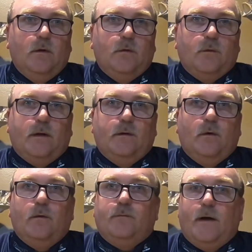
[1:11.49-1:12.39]
So I can
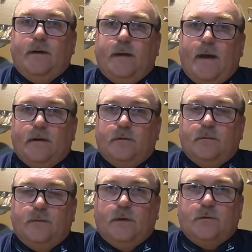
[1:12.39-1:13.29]
go and find
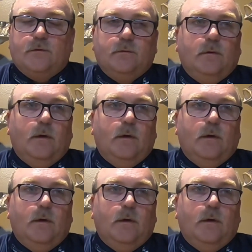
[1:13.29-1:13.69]
active fish,